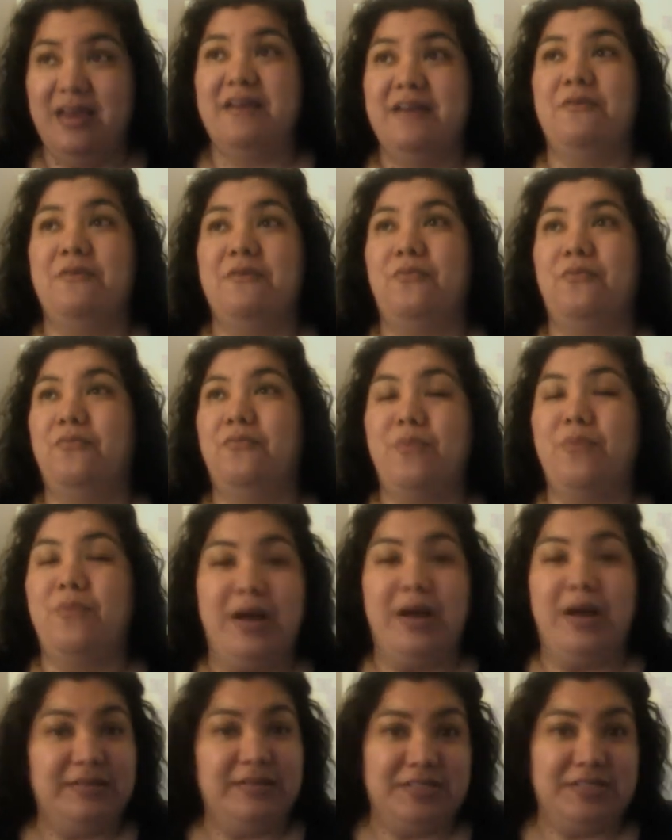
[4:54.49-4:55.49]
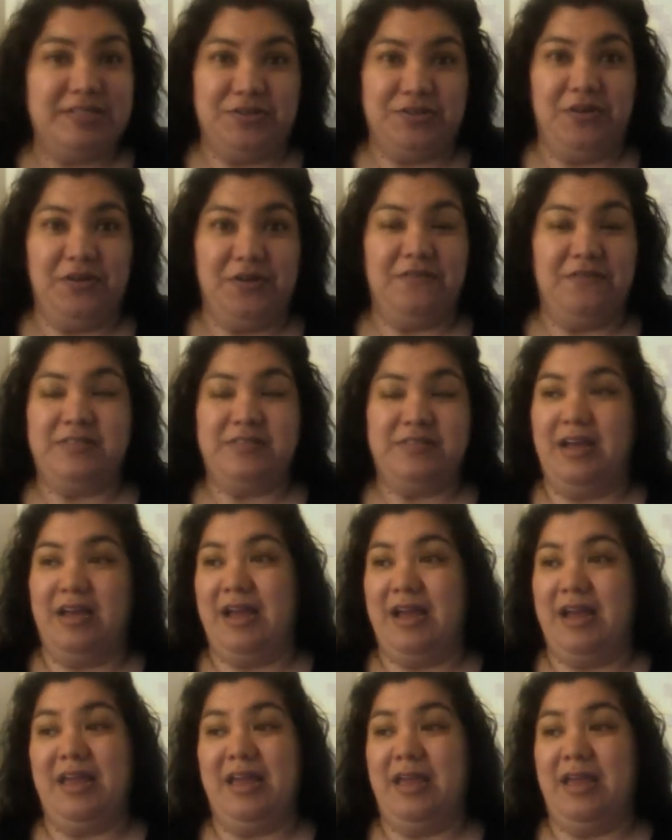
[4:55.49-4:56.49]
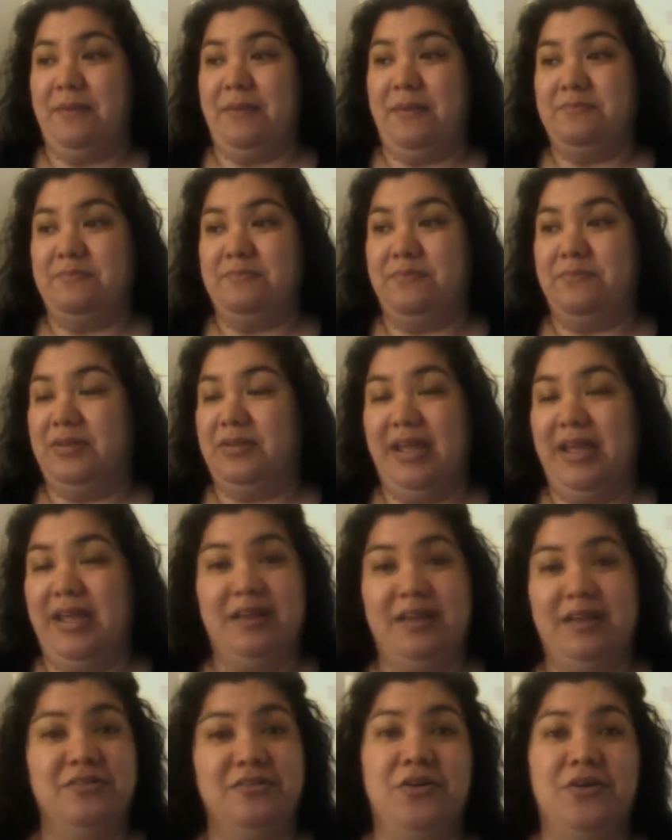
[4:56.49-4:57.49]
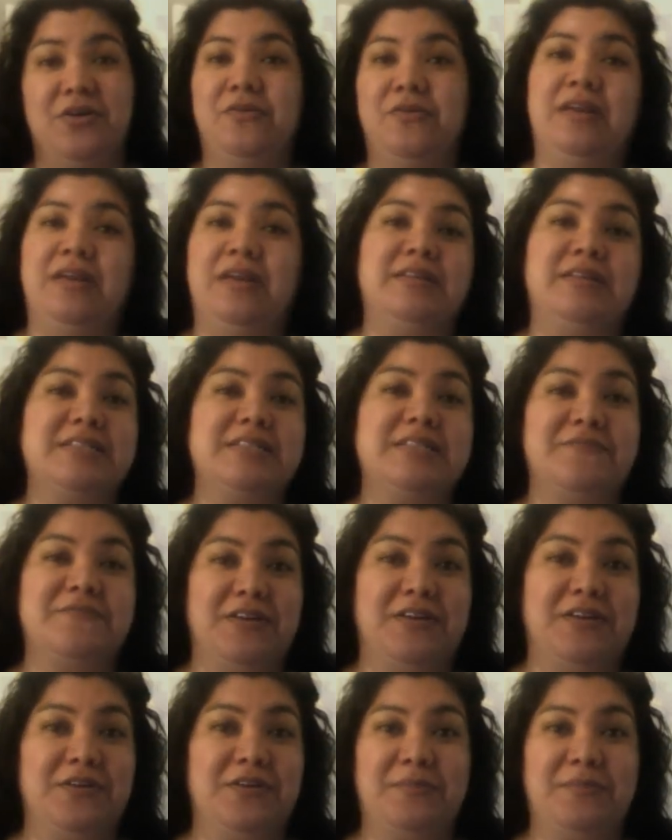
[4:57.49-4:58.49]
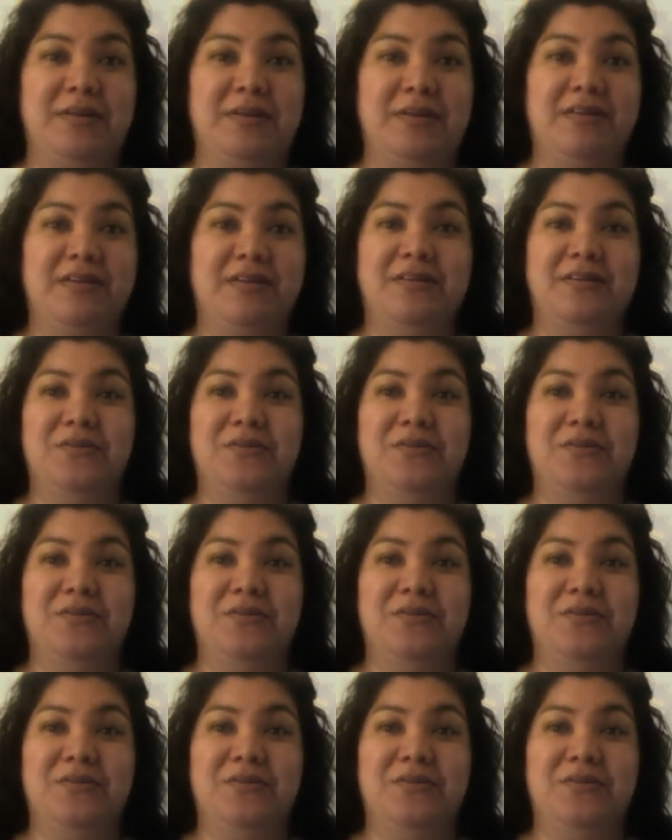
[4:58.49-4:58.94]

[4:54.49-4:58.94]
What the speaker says: Well deserved. I plan on owning this film